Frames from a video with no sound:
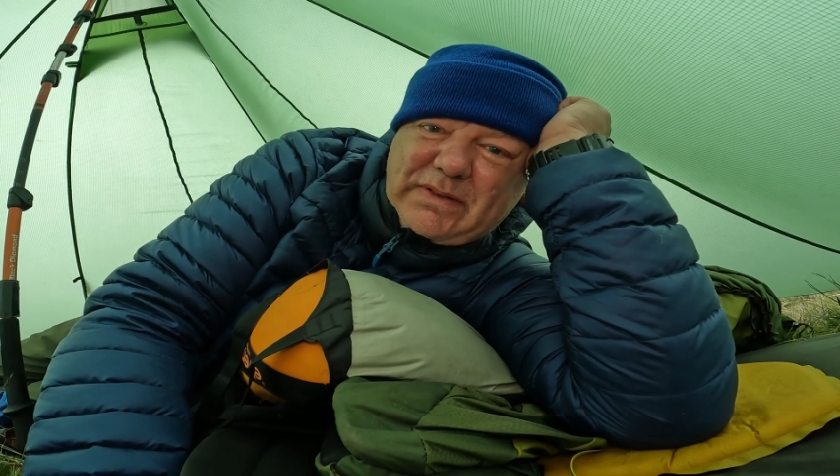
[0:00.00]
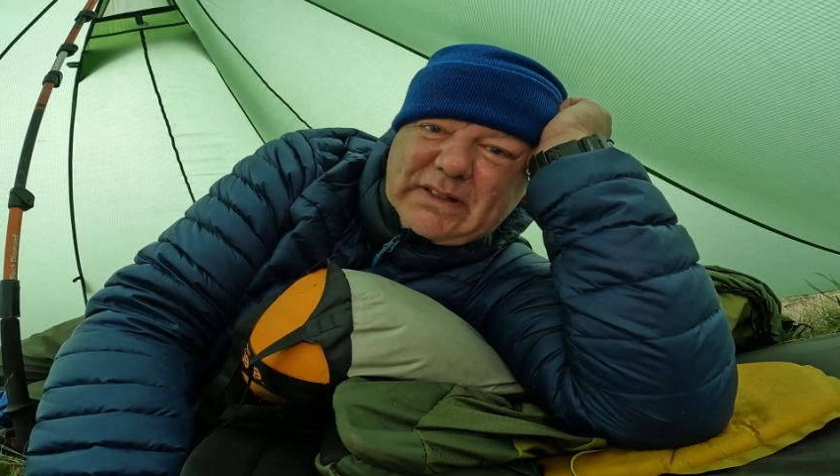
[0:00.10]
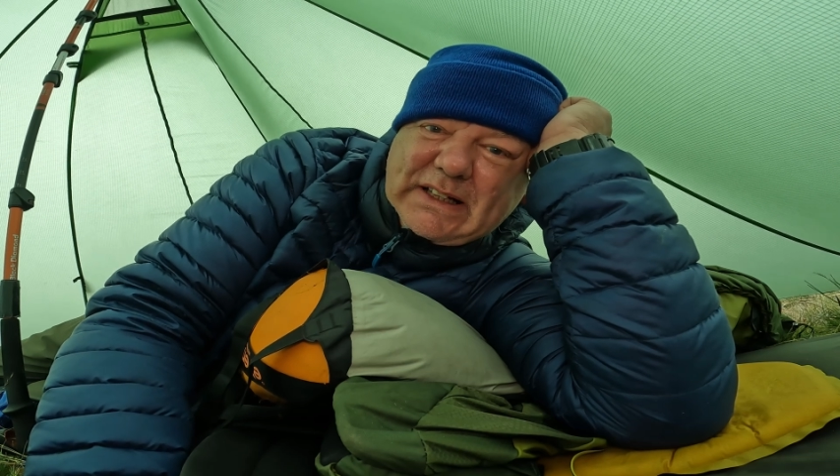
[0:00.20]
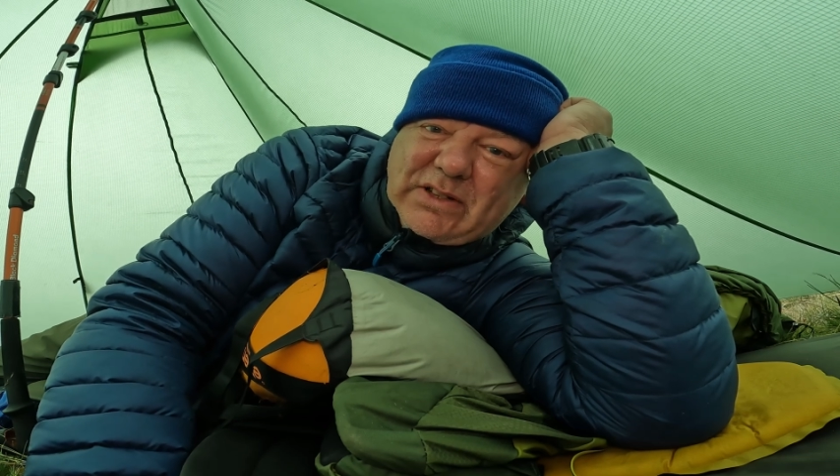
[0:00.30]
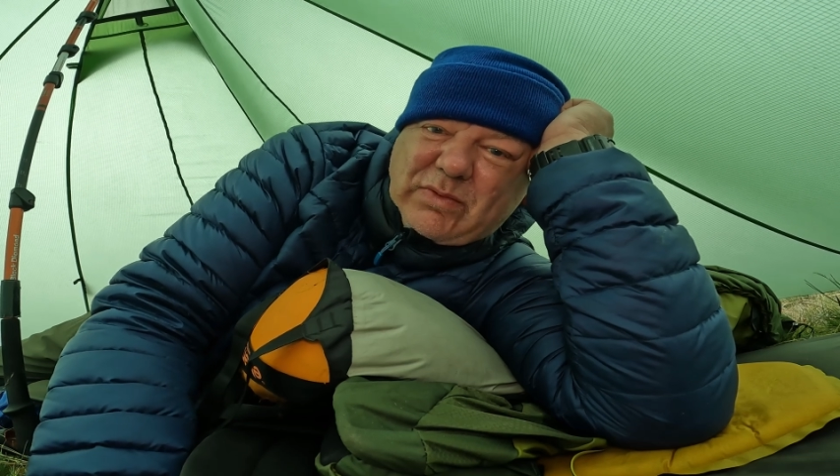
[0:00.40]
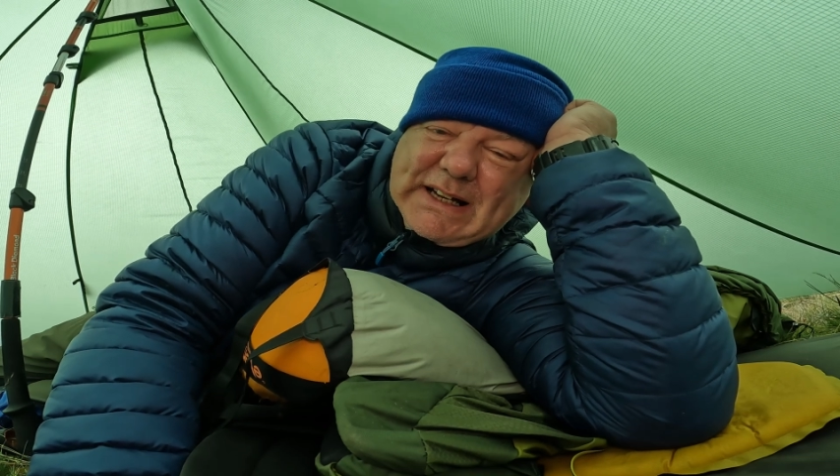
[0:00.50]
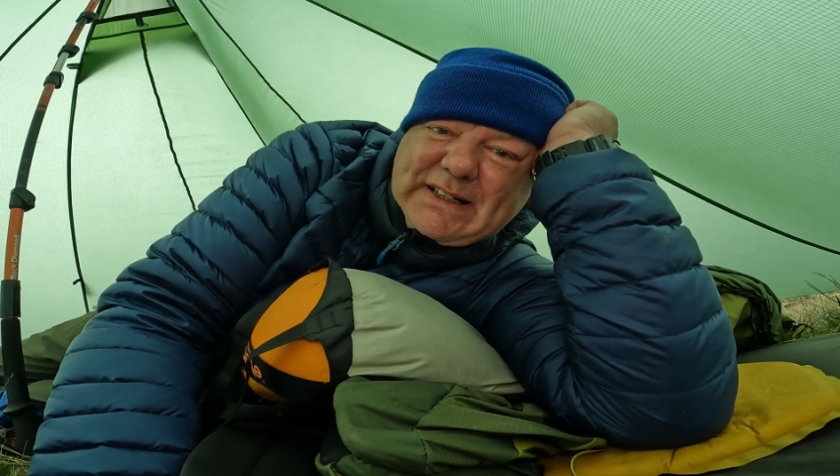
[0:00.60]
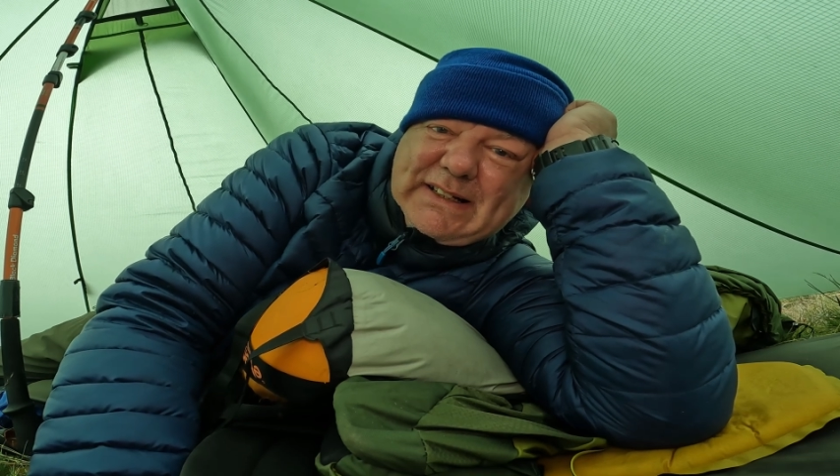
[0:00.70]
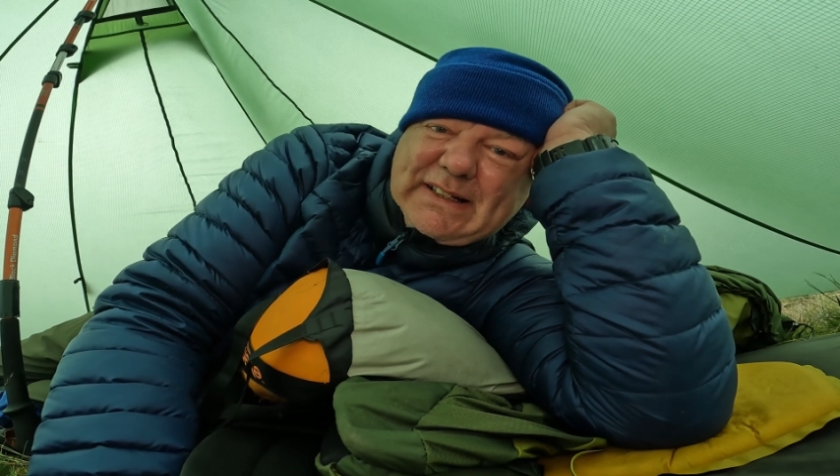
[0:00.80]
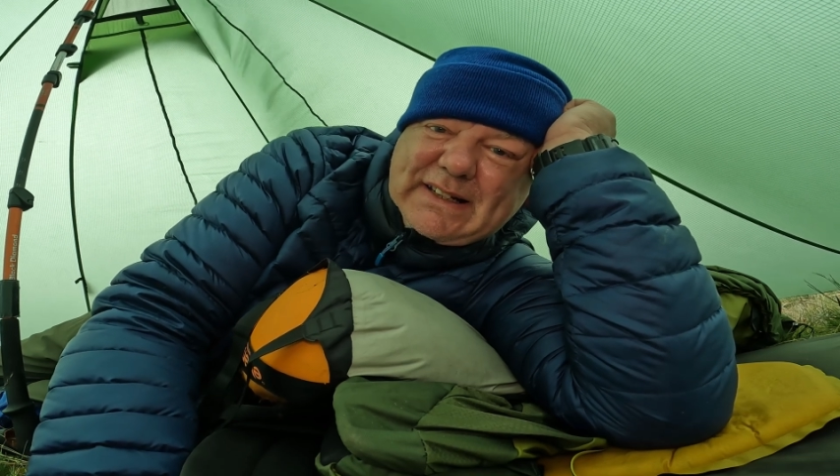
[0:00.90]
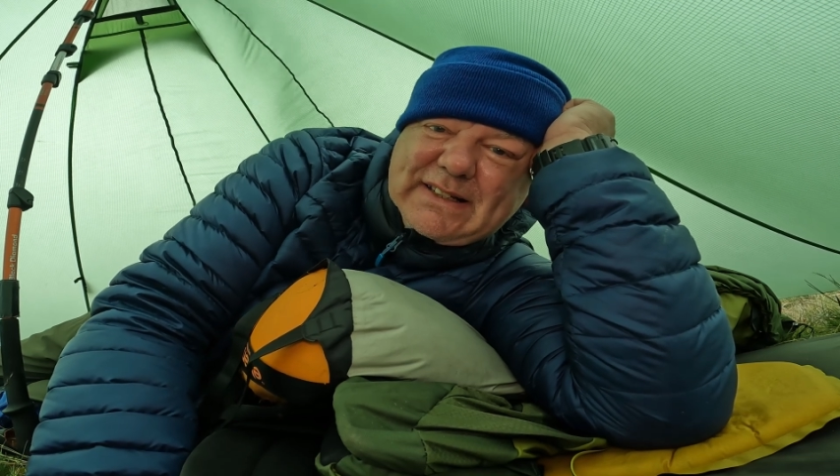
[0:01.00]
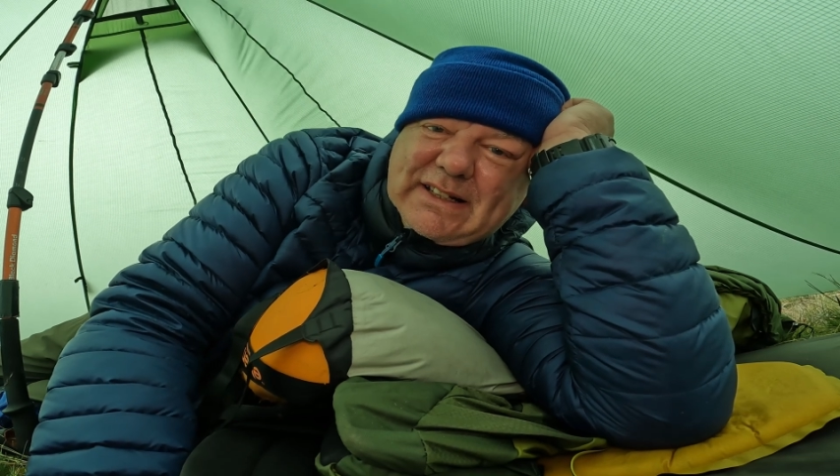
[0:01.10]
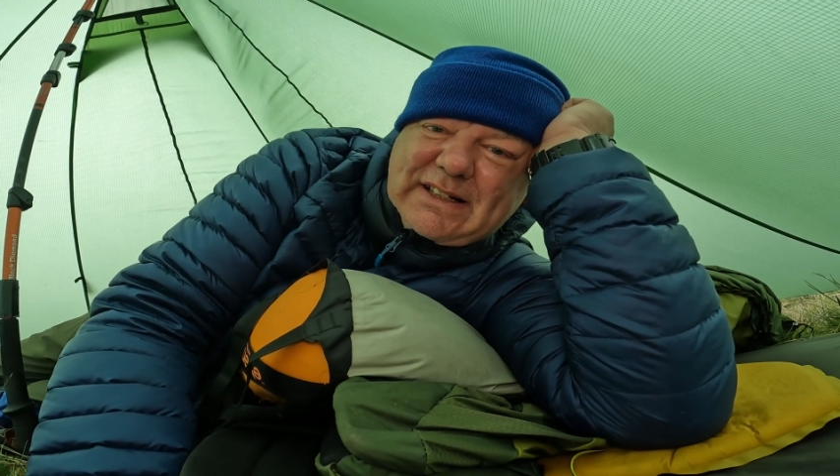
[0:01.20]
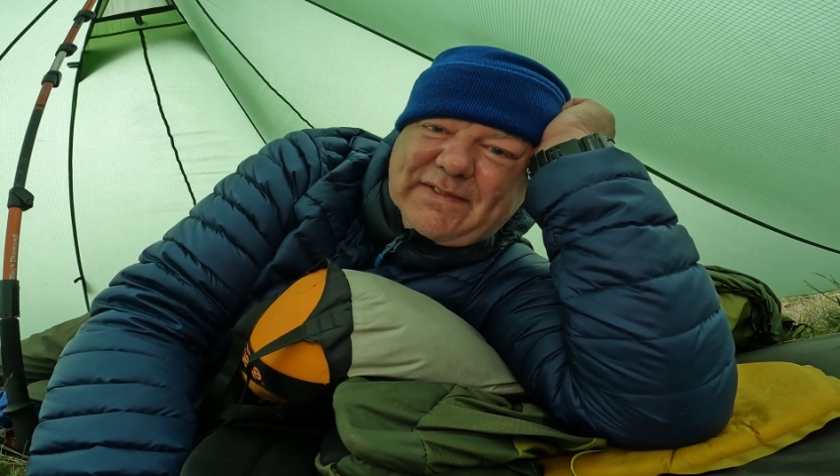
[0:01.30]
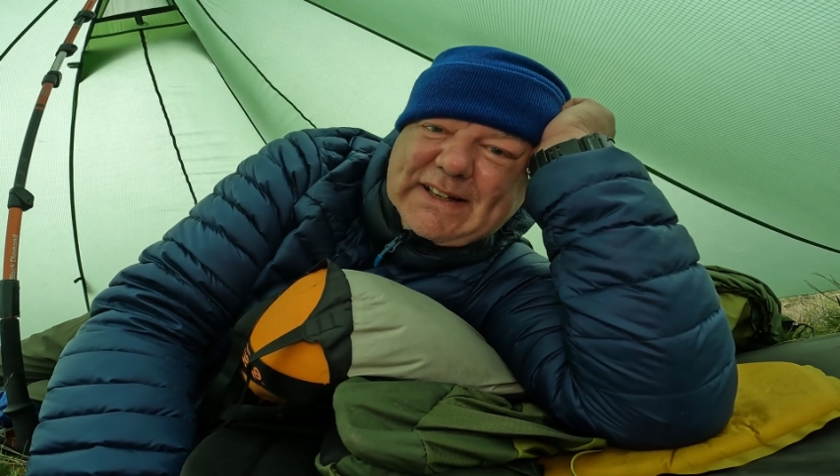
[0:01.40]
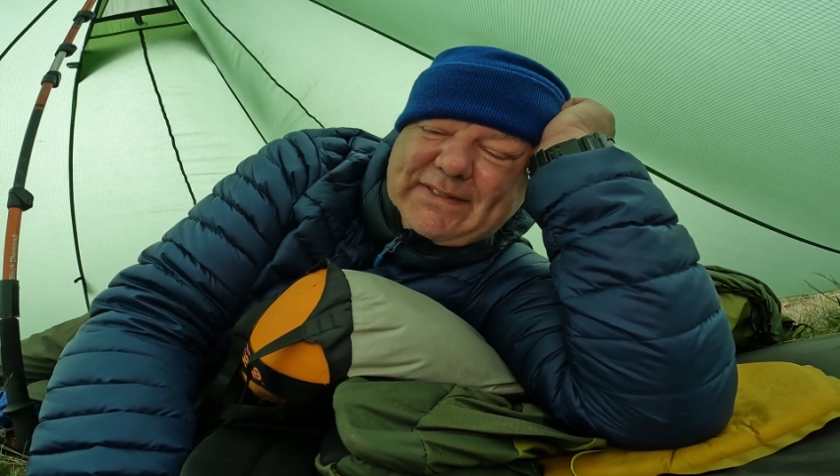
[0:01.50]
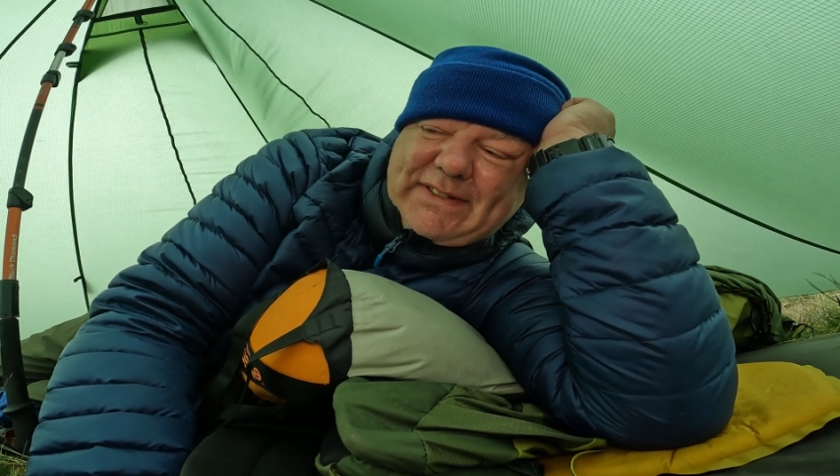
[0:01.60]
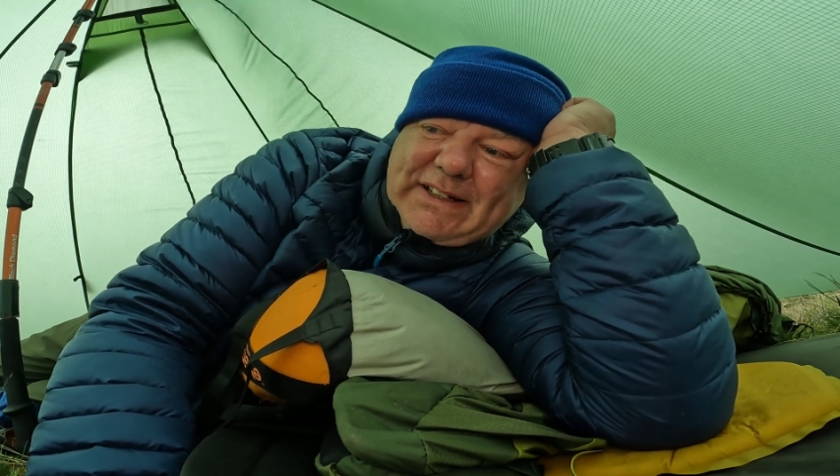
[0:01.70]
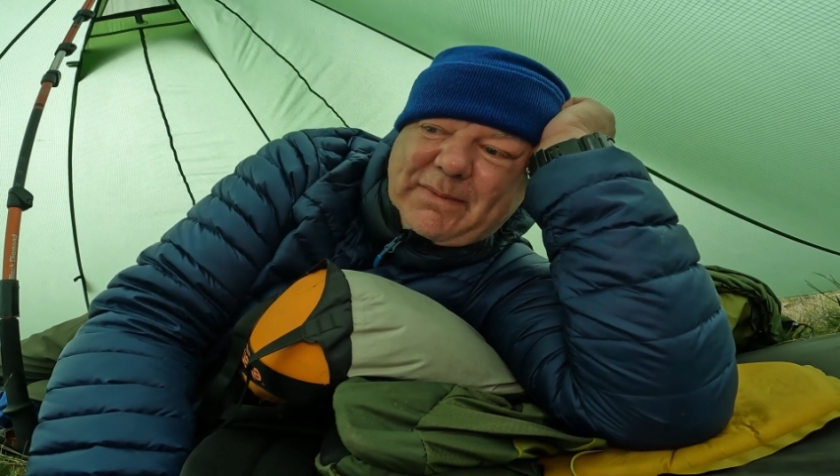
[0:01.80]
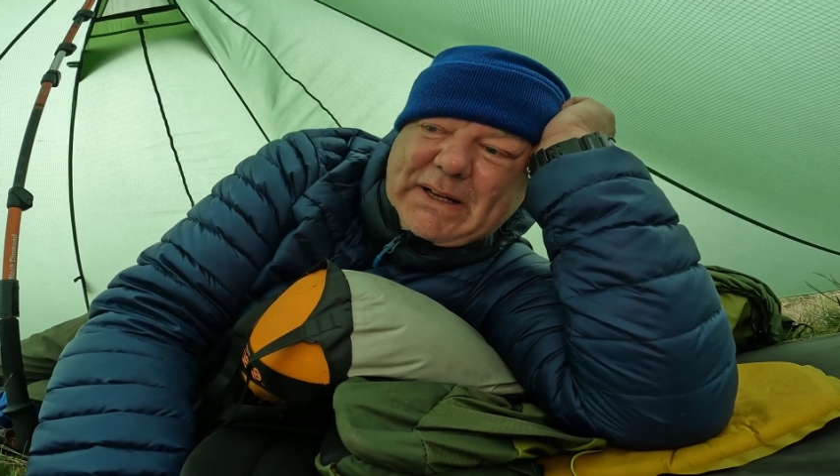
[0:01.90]
That's why I needed that 65
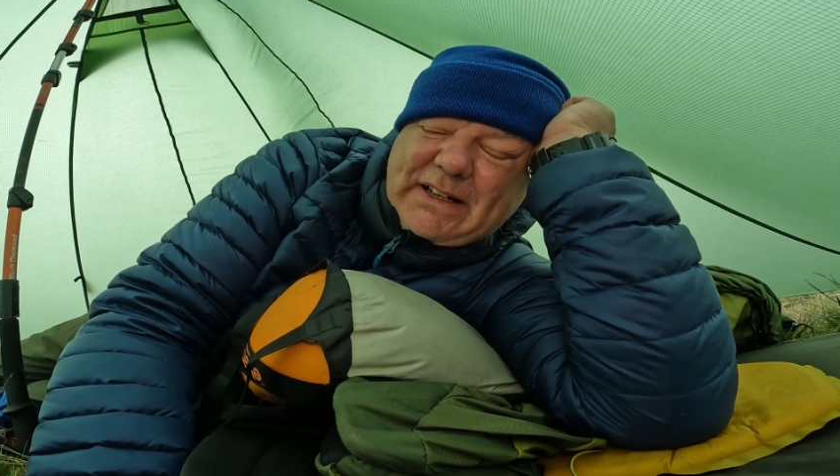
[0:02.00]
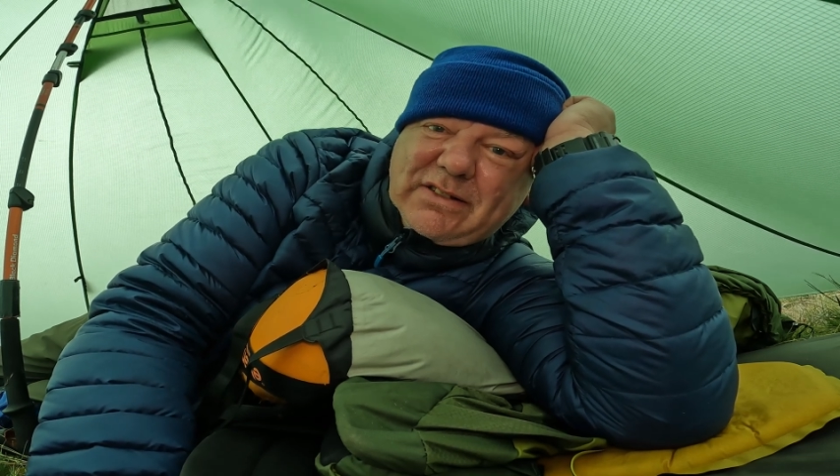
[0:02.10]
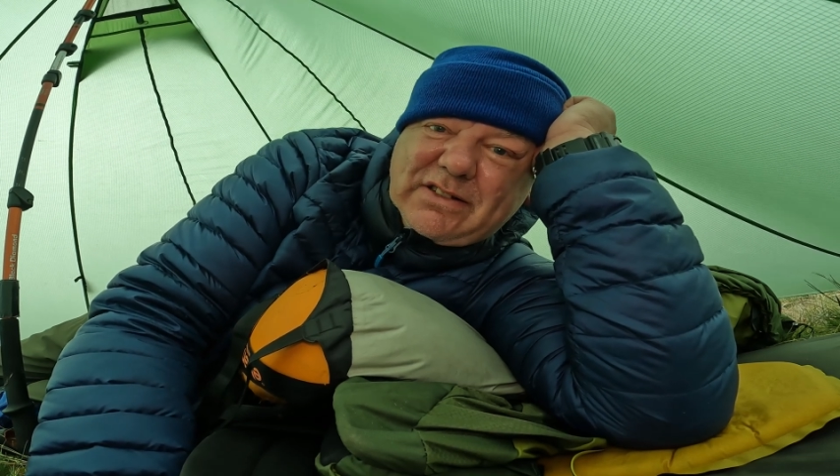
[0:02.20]
litre pack,